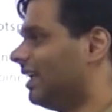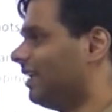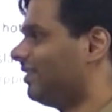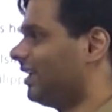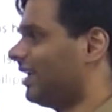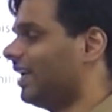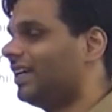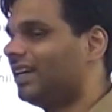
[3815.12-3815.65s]
If
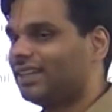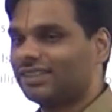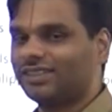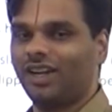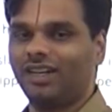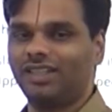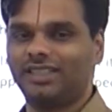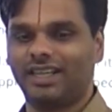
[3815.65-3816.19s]
the tiger is
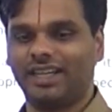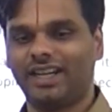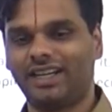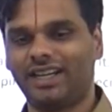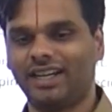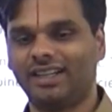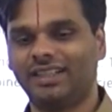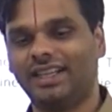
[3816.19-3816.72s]
not
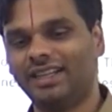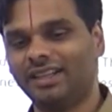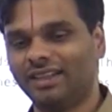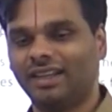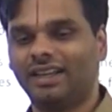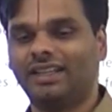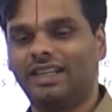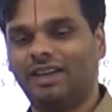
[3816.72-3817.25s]
sedated, then
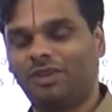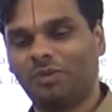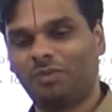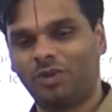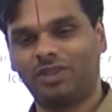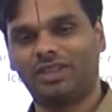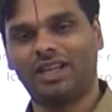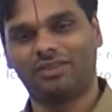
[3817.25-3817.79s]
they have to
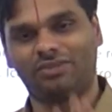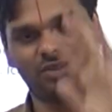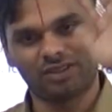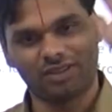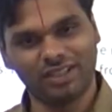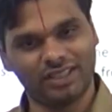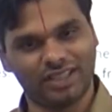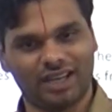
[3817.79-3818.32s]
put their
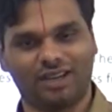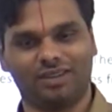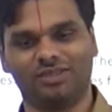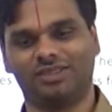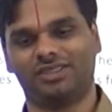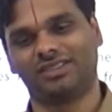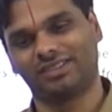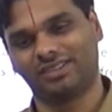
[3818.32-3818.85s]
photo in their
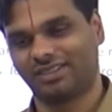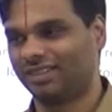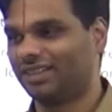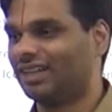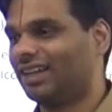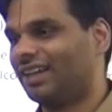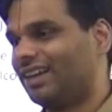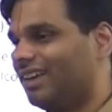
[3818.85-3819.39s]
house.
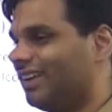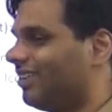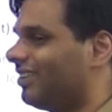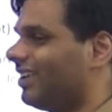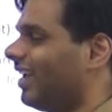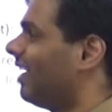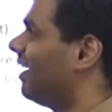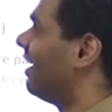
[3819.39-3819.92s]

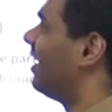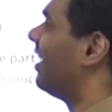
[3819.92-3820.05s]
Okay?